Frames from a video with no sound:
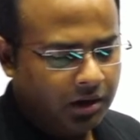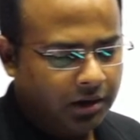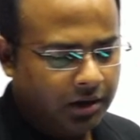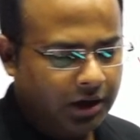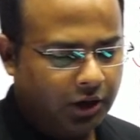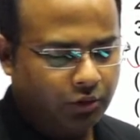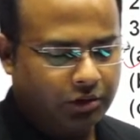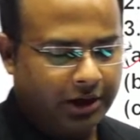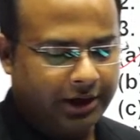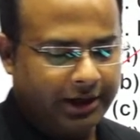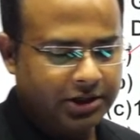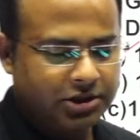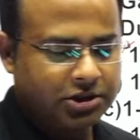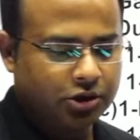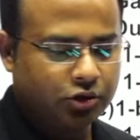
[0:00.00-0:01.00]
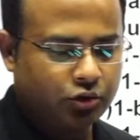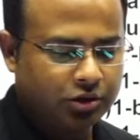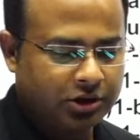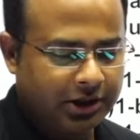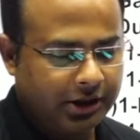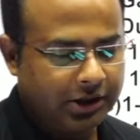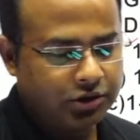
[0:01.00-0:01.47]
Now, Ganesh
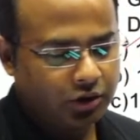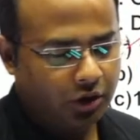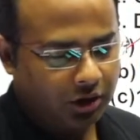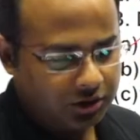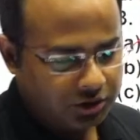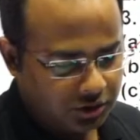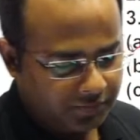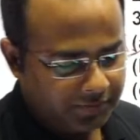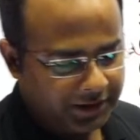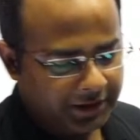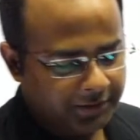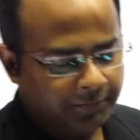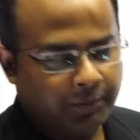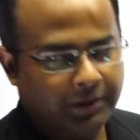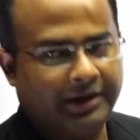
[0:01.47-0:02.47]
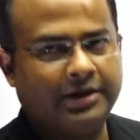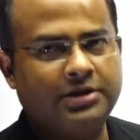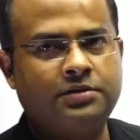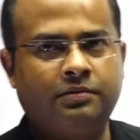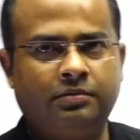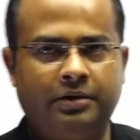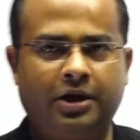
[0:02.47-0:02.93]
Chaturthi, it is also very, it
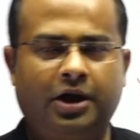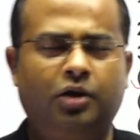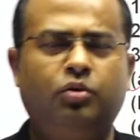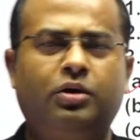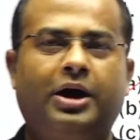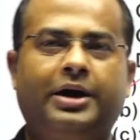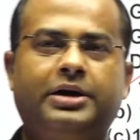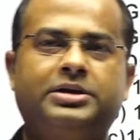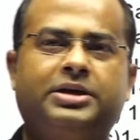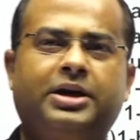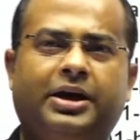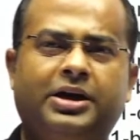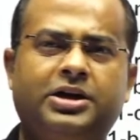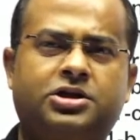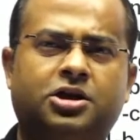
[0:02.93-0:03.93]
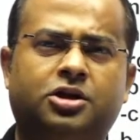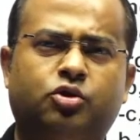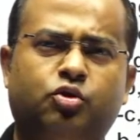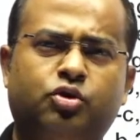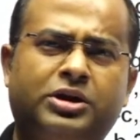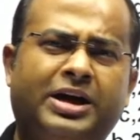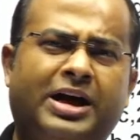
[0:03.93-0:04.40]
is now, guys, Ganesh
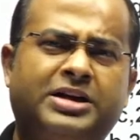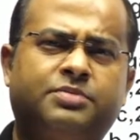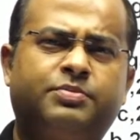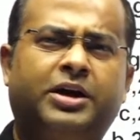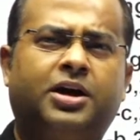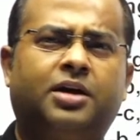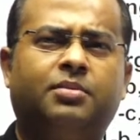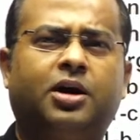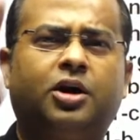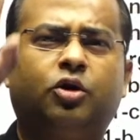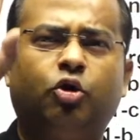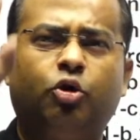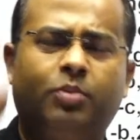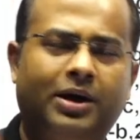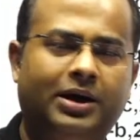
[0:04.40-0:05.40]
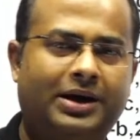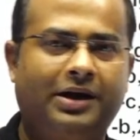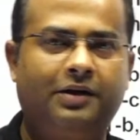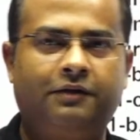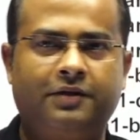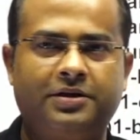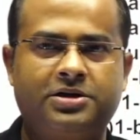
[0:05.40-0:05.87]
Chaturthi has become a global
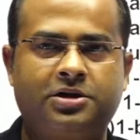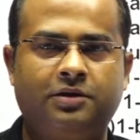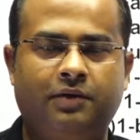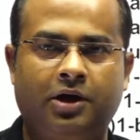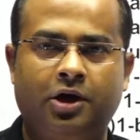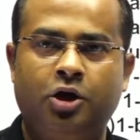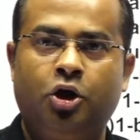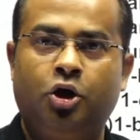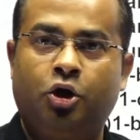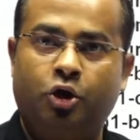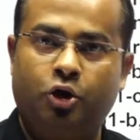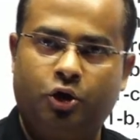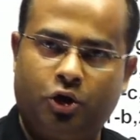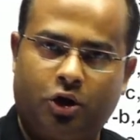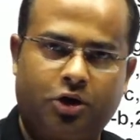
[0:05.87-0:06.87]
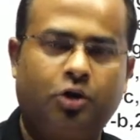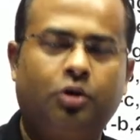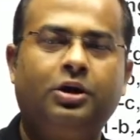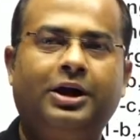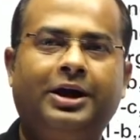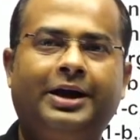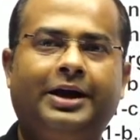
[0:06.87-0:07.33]
type festival, not
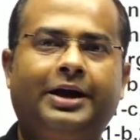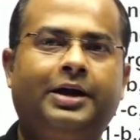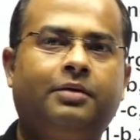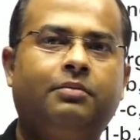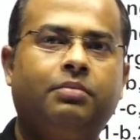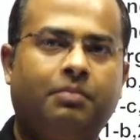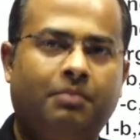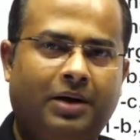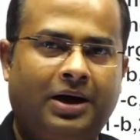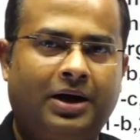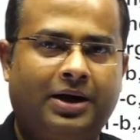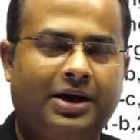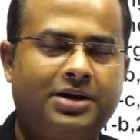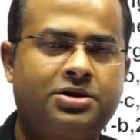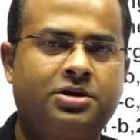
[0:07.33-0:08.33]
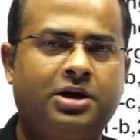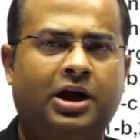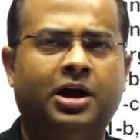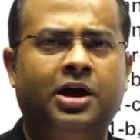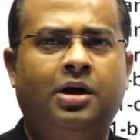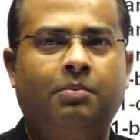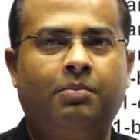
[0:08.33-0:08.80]
only in Maharashtra,
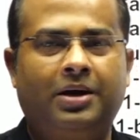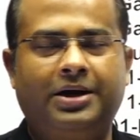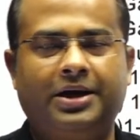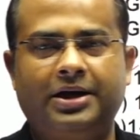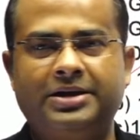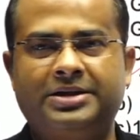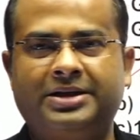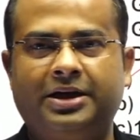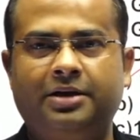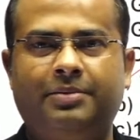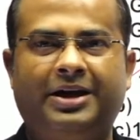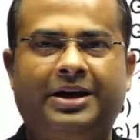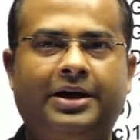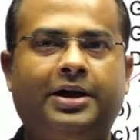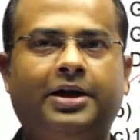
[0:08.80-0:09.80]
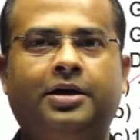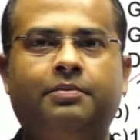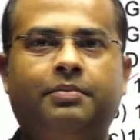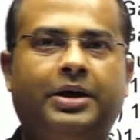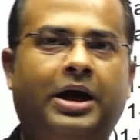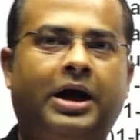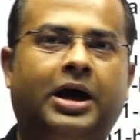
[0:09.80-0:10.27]
but it is celebrated in
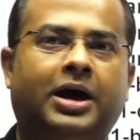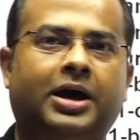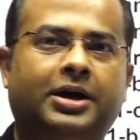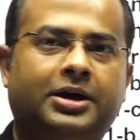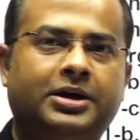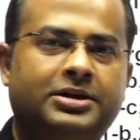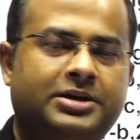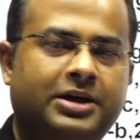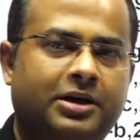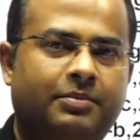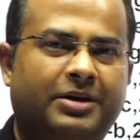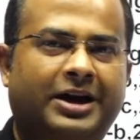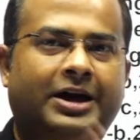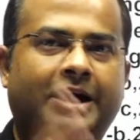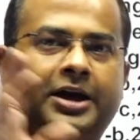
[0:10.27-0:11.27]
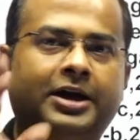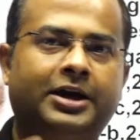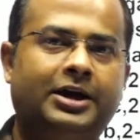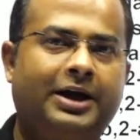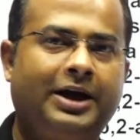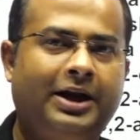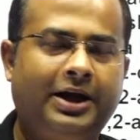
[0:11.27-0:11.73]
Bihar, it is celebrated
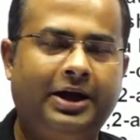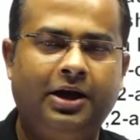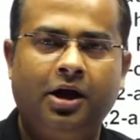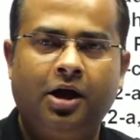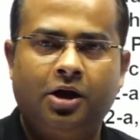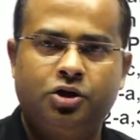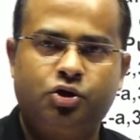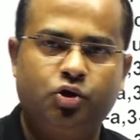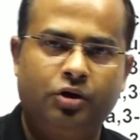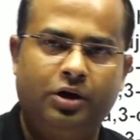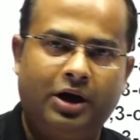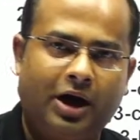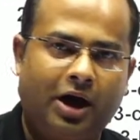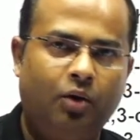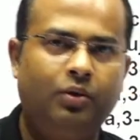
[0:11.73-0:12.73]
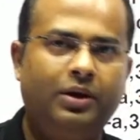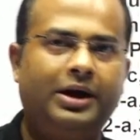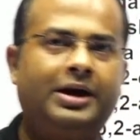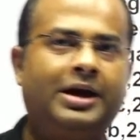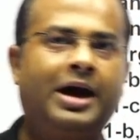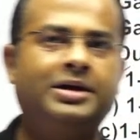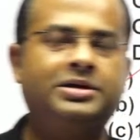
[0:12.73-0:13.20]
in Delhi. So, now
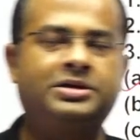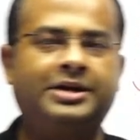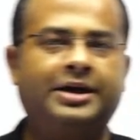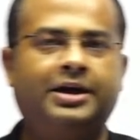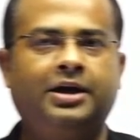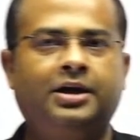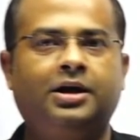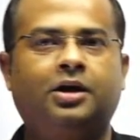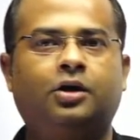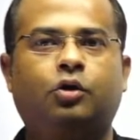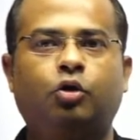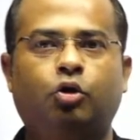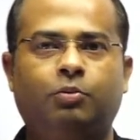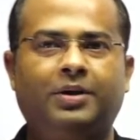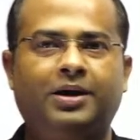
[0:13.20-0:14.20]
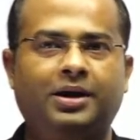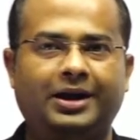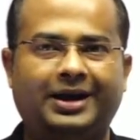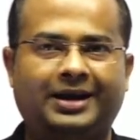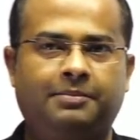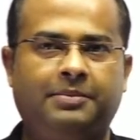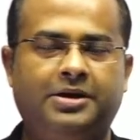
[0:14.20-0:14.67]
it has taken a global
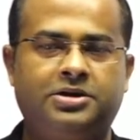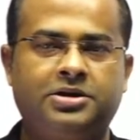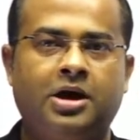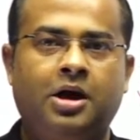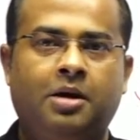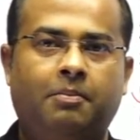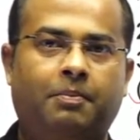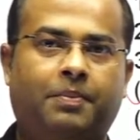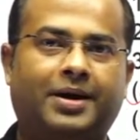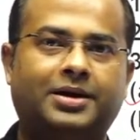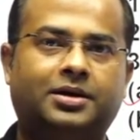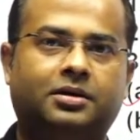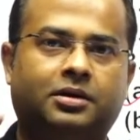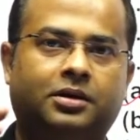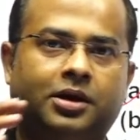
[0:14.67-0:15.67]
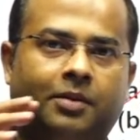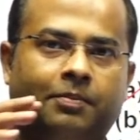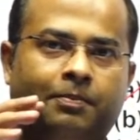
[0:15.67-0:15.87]
image. But the